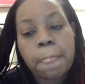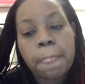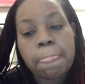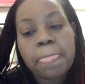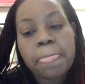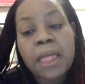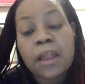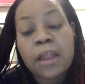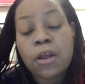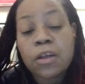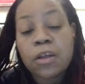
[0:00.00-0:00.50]

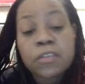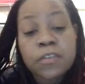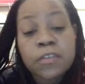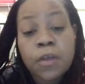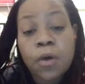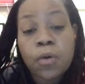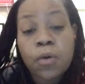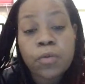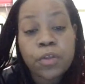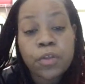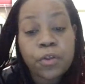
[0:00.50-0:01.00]
And
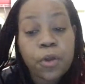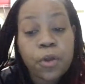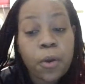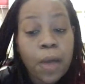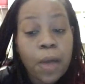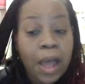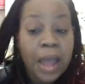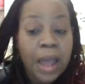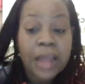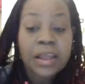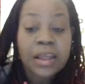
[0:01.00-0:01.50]
also,
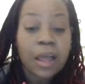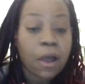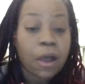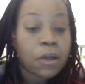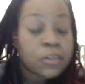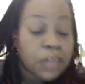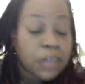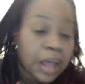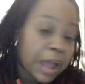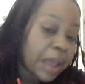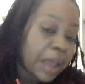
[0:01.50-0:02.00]
I
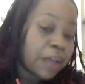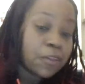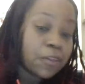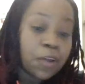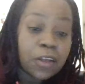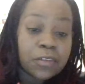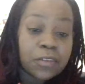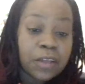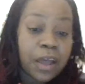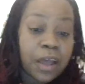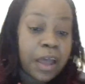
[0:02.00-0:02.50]
had
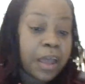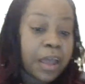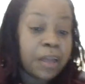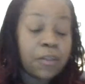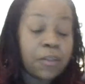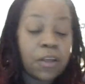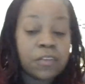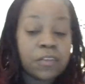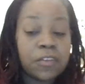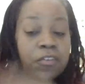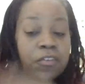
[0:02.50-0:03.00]

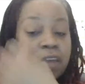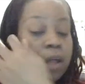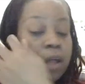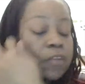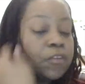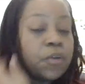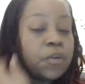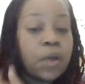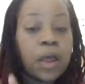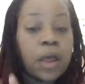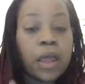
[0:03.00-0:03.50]
lost a child
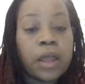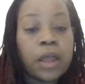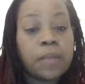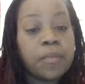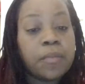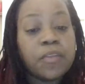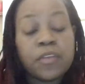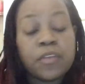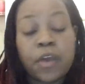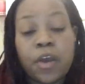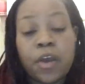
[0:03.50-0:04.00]
too. I had a
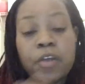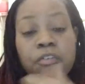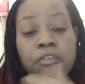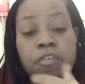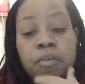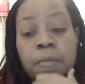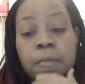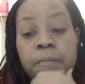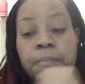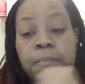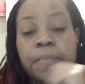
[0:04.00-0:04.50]
miscarriage.
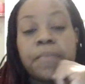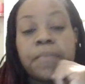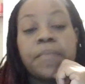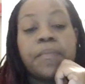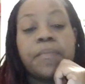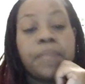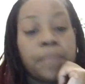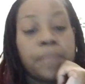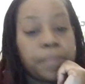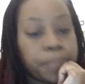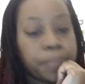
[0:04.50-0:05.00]

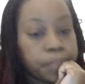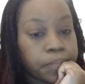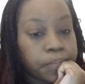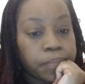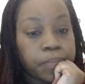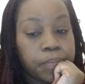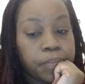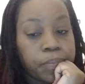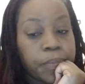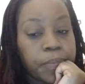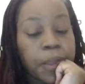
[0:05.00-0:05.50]

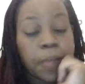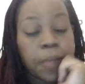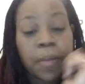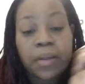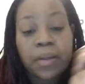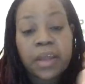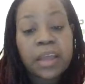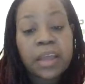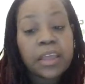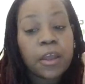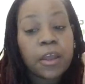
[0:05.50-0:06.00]
And think about
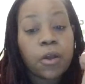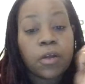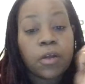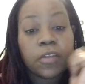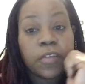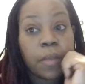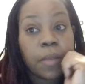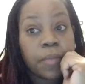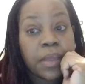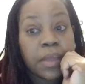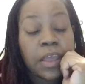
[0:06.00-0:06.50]
that kid all the
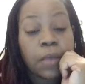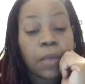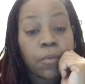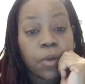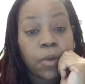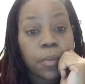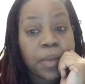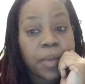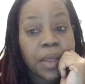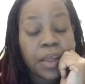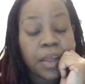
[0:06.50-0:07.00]
time. That kid would
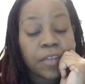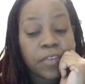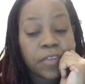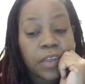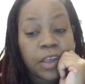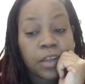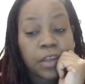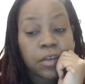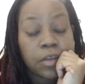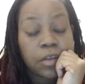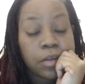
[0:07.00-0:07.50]
have been
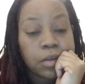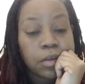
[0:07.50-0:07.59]
18.